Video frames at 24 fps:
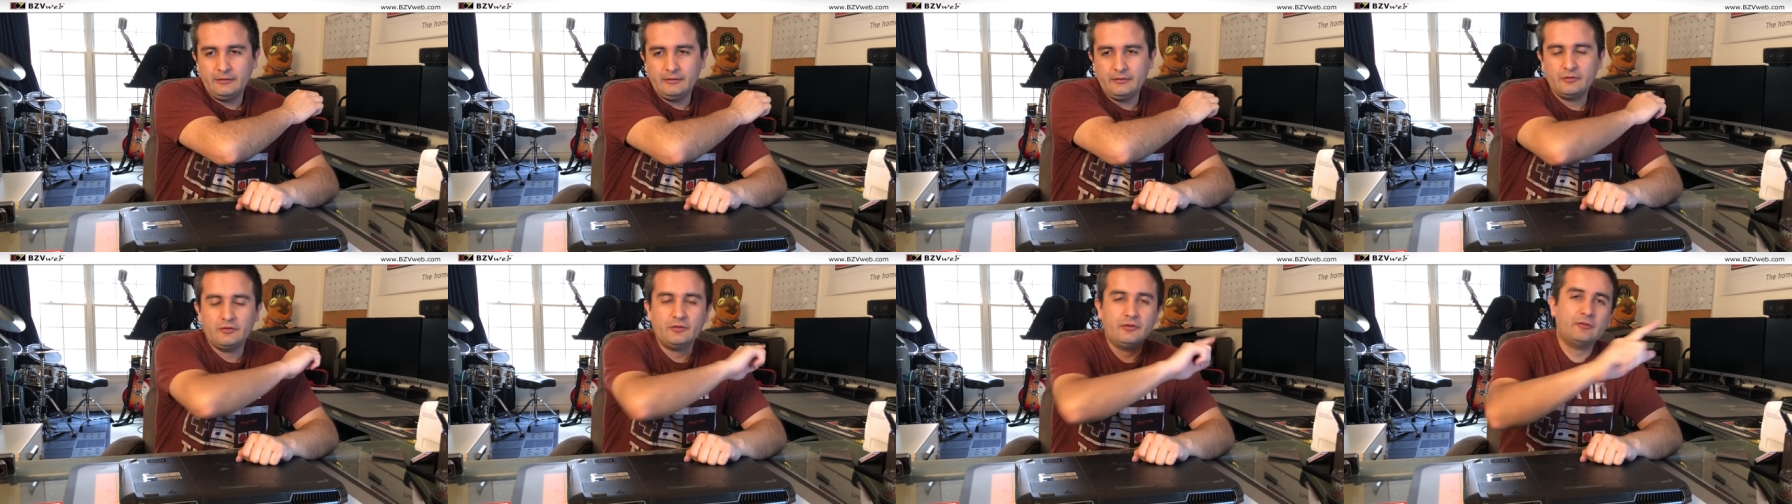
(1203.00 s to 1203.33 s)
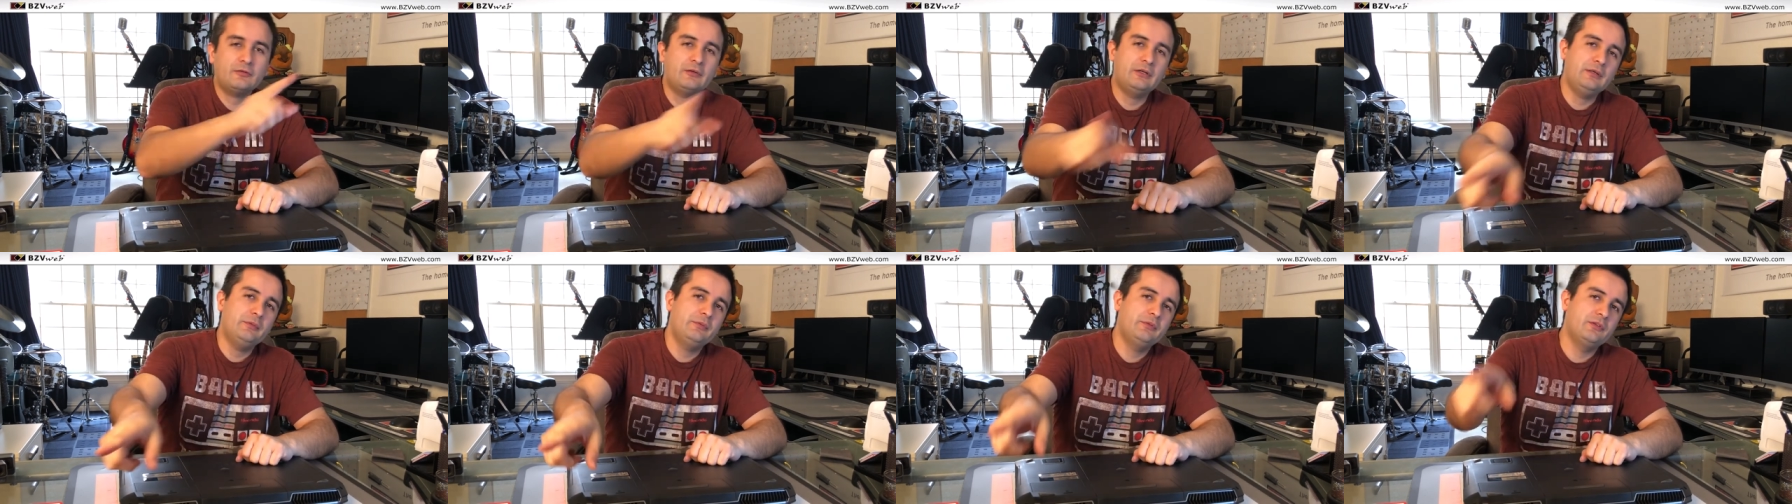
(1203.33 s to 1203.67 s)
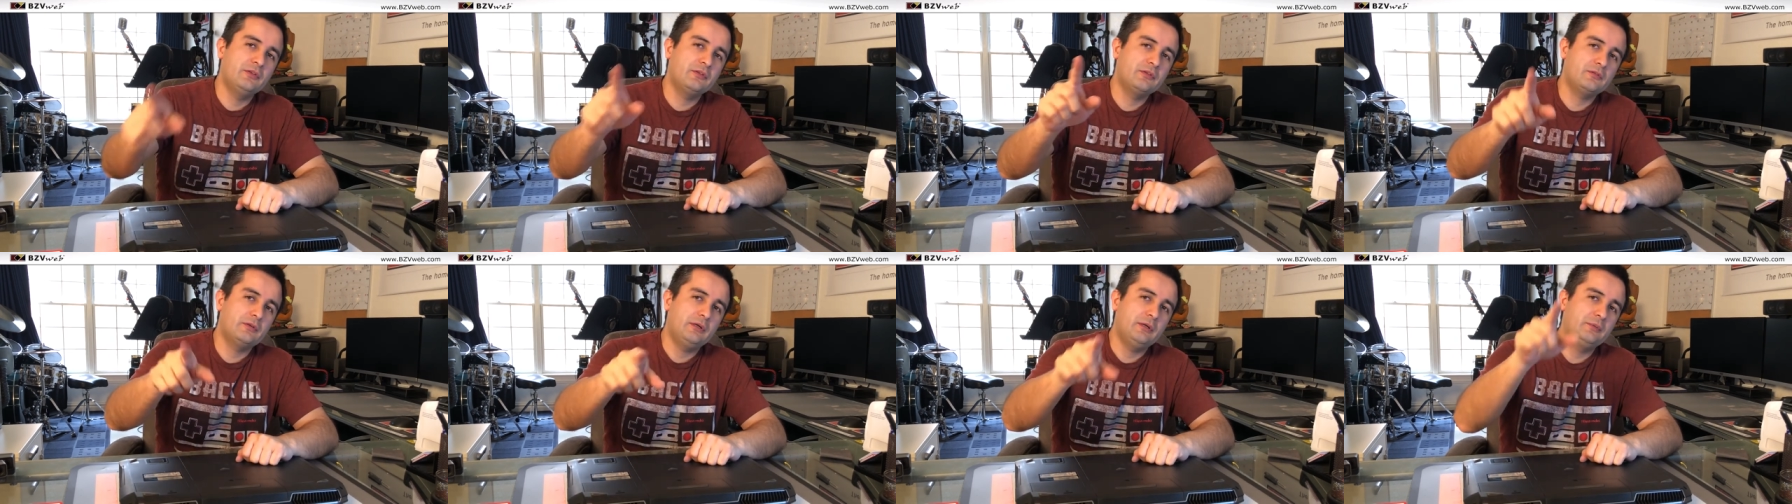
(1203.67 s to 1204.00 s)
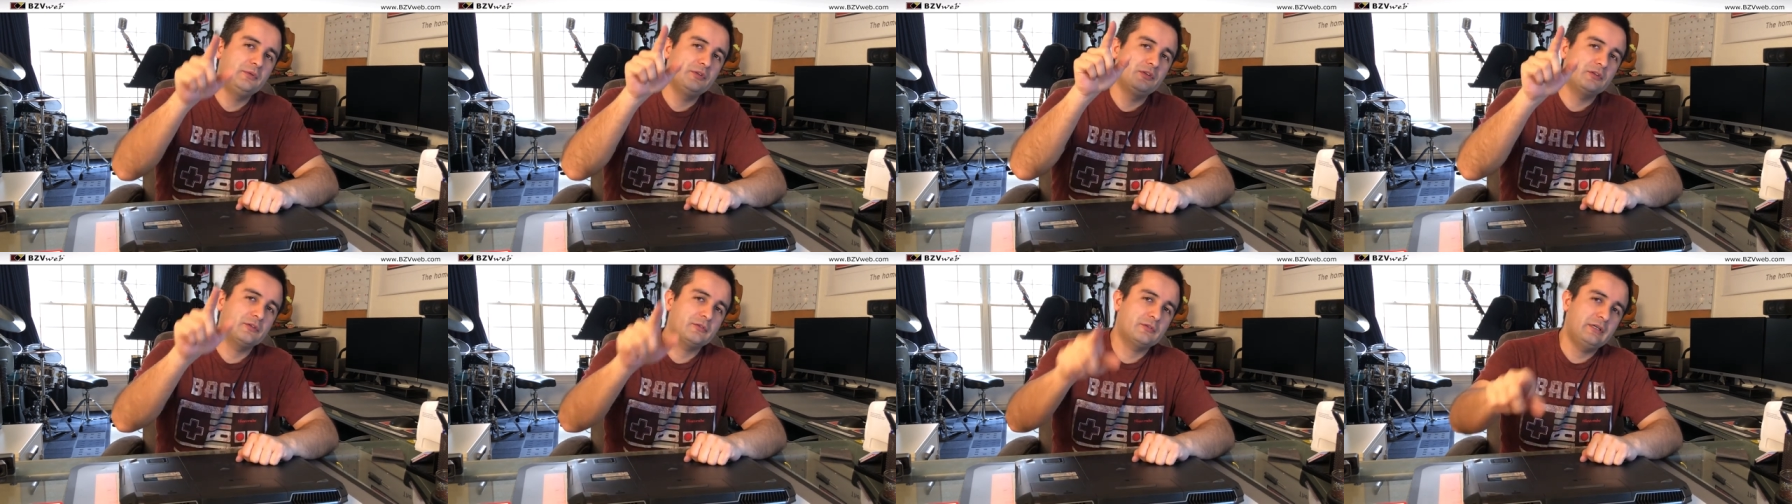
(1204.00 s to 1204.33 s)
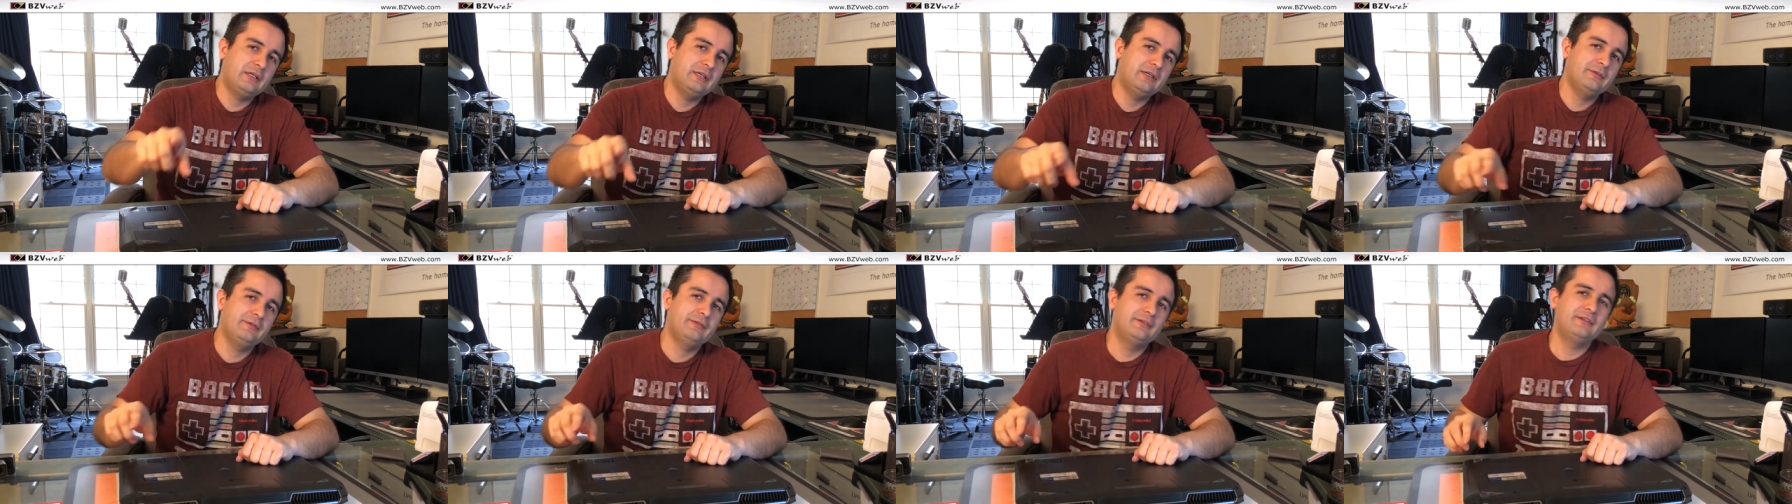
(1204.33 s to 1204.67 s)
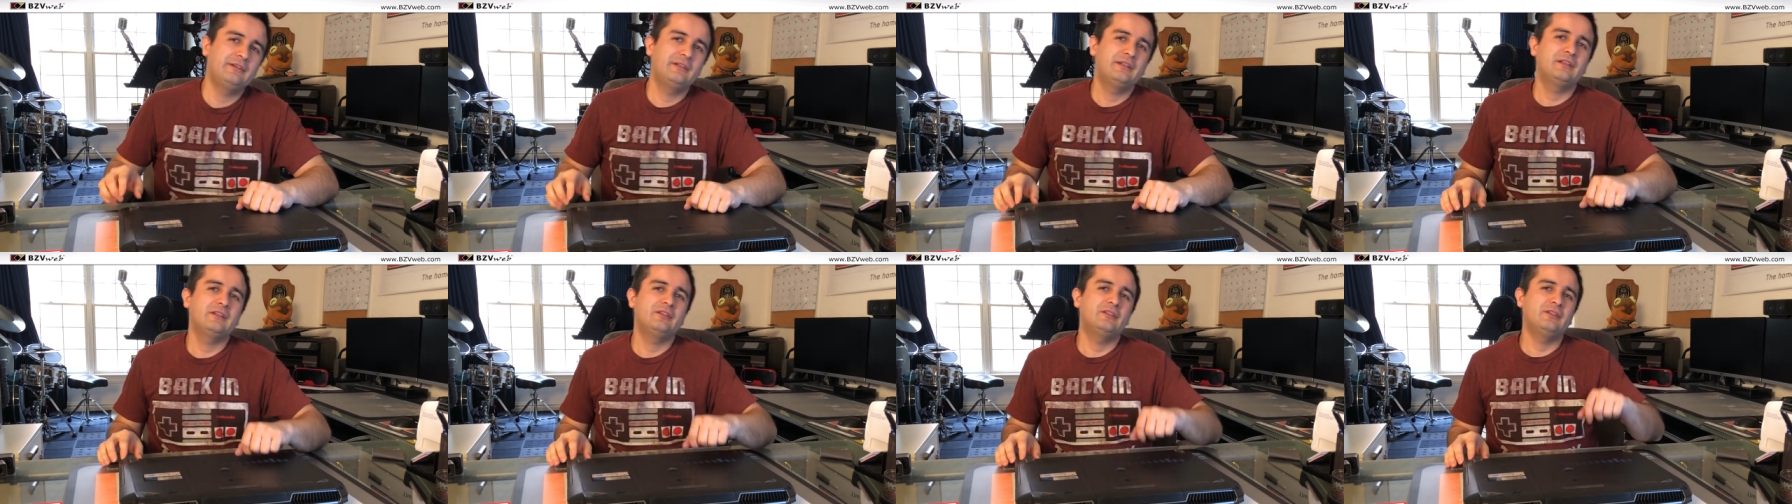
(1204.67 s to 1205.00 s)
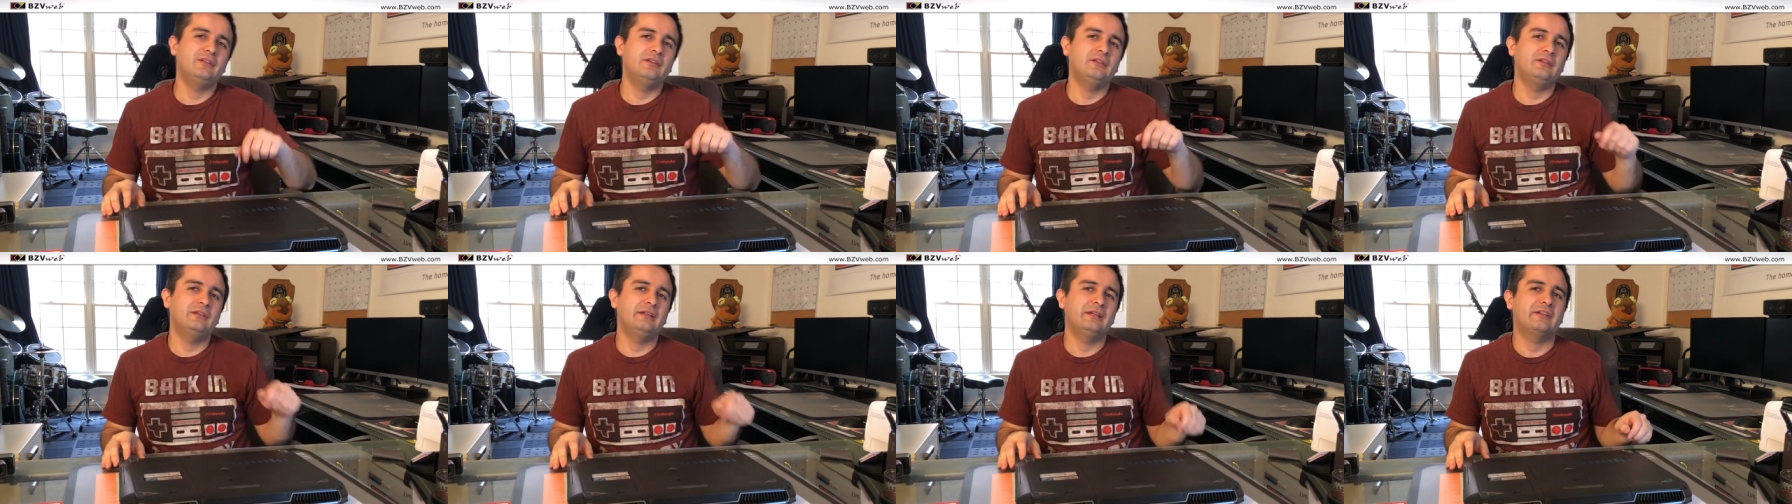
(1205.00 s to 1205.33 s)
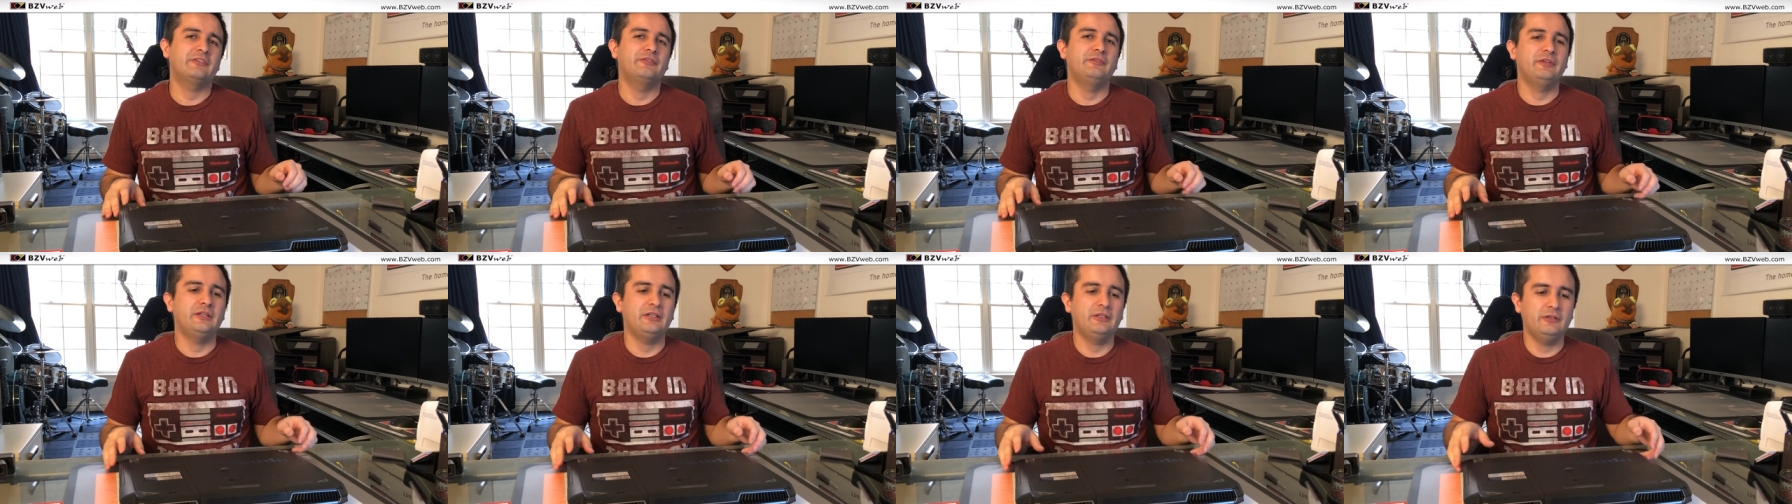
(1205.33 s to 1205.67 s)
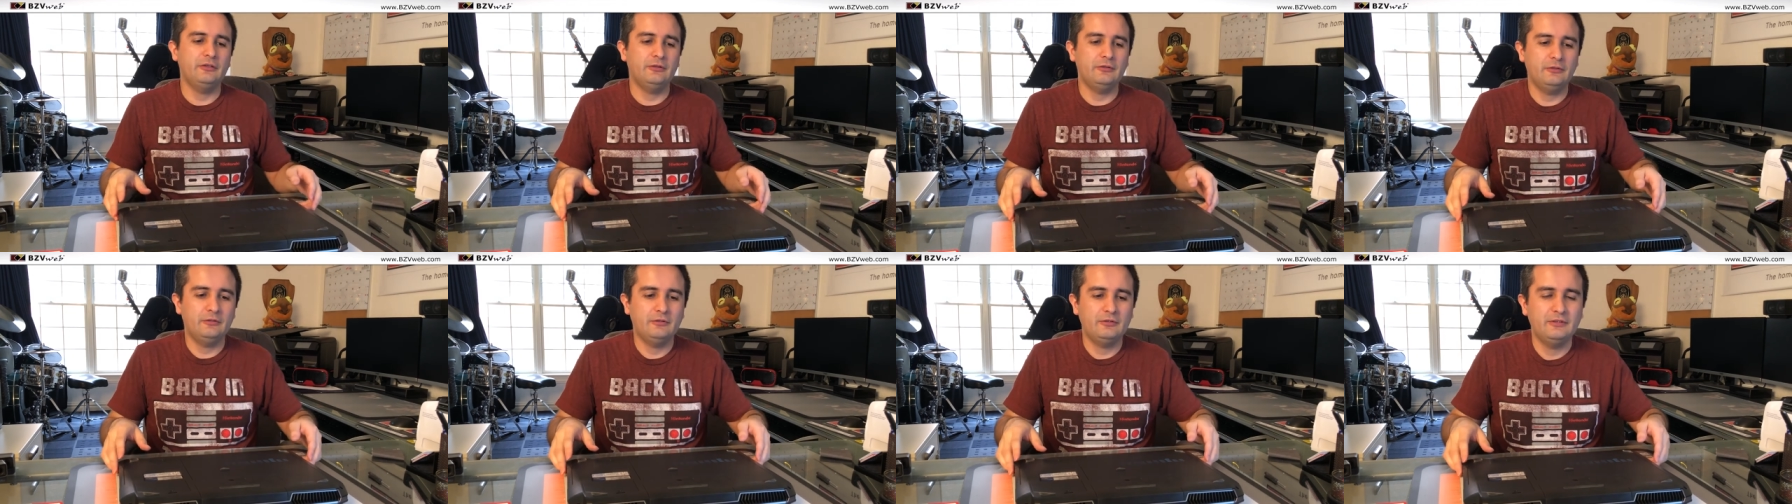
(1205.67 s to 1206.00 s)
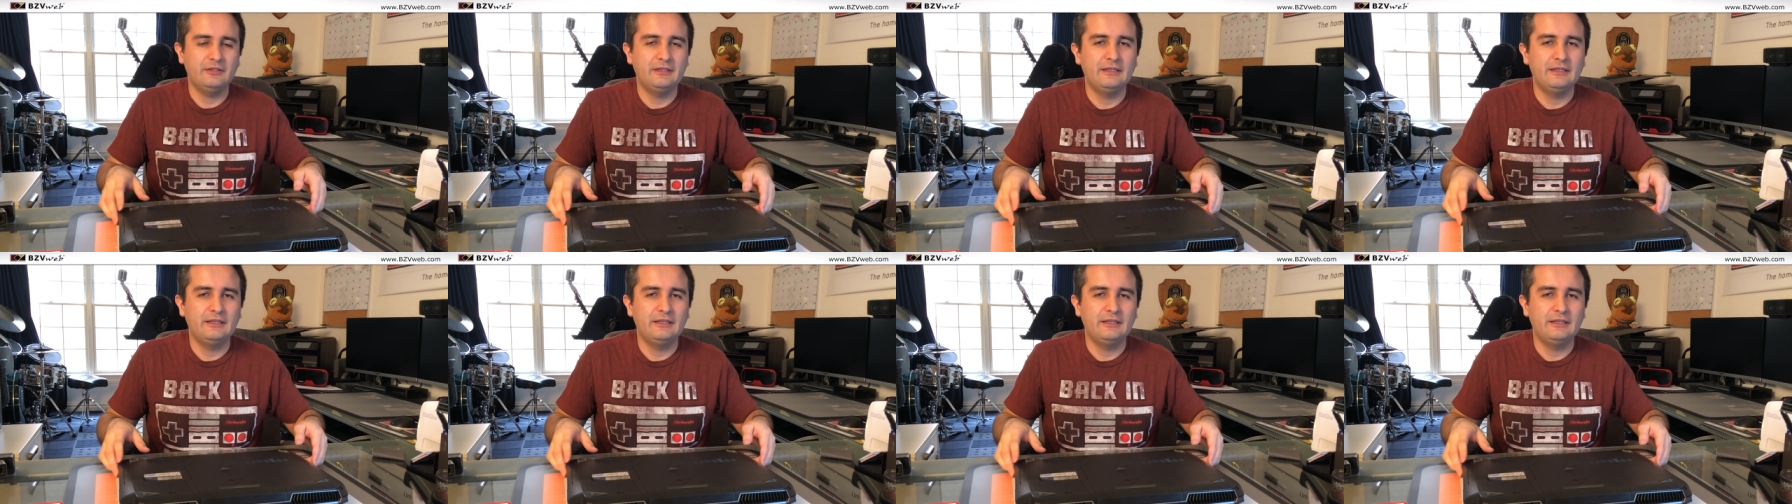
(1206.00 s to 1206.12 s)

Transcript: Subscribe. See you next video.